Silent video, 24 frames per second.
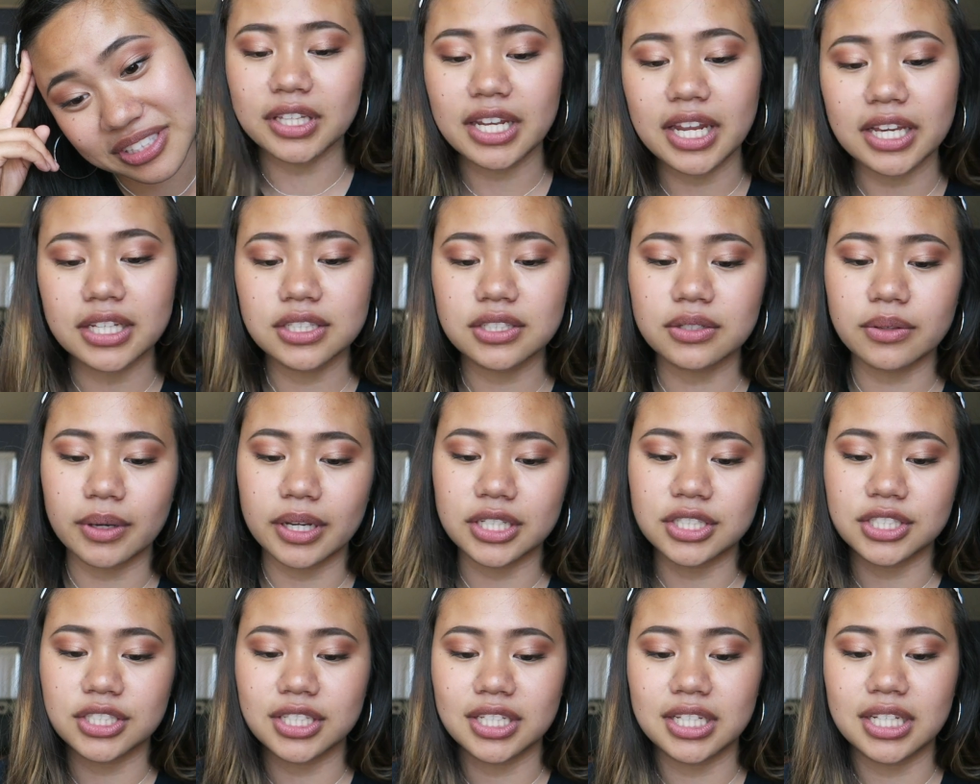The next
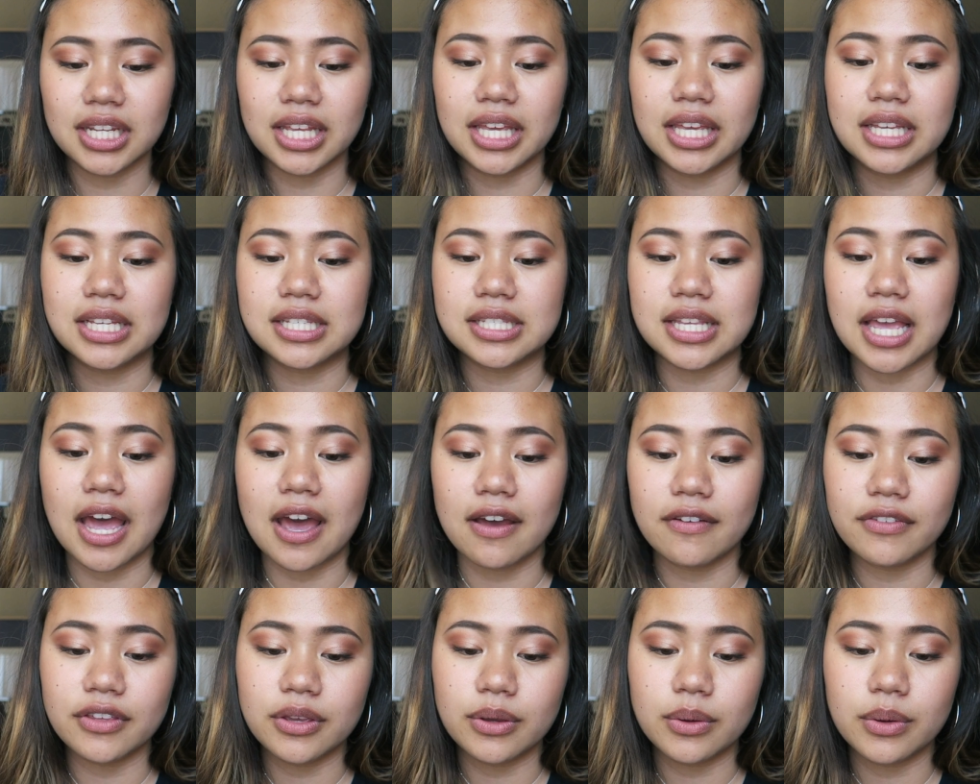question is,
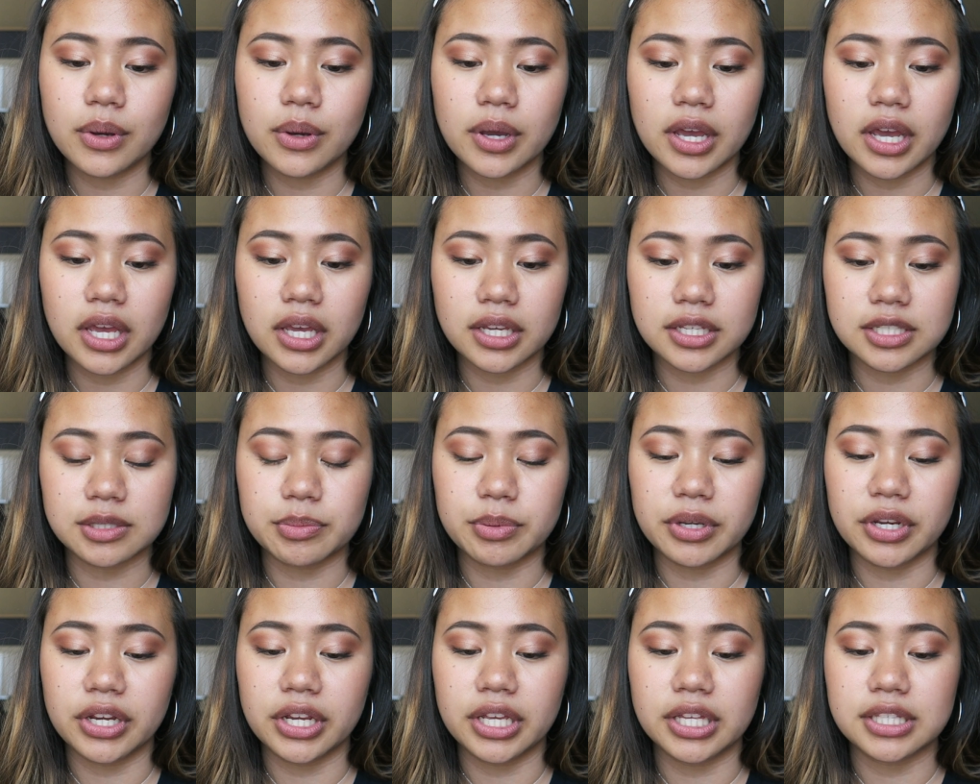have you
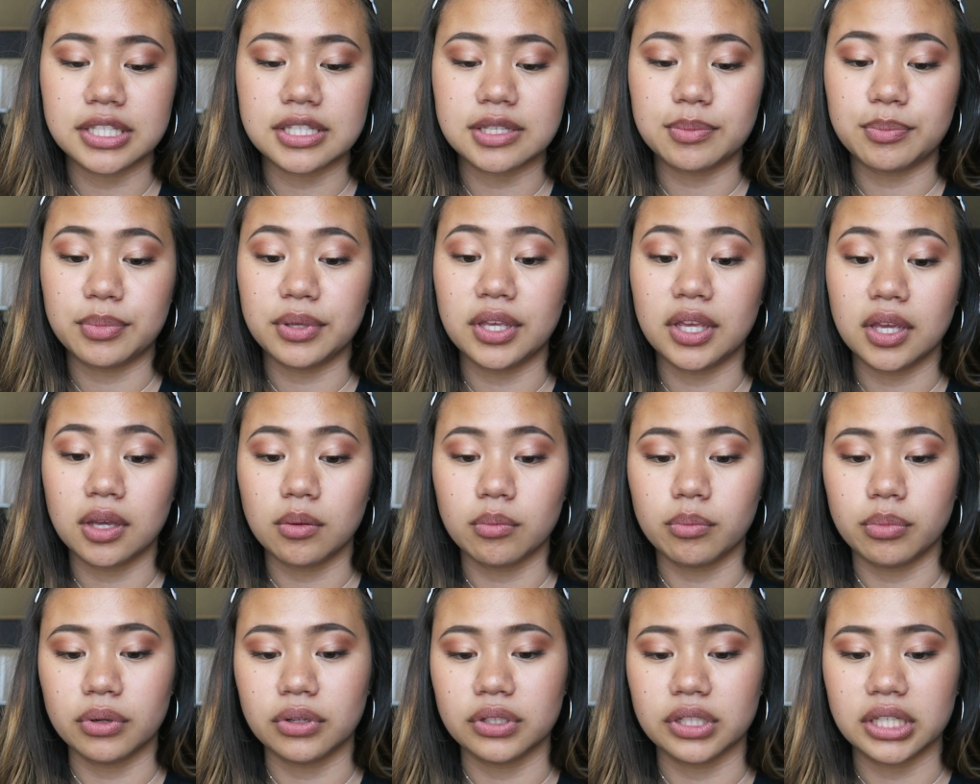experienced
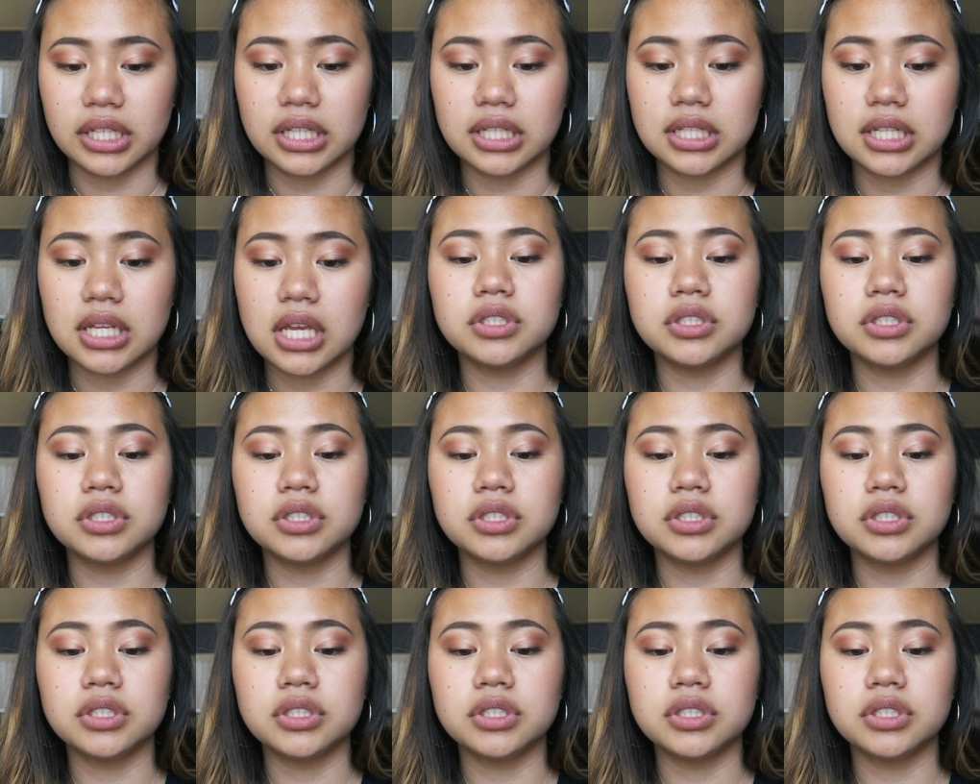being bullied?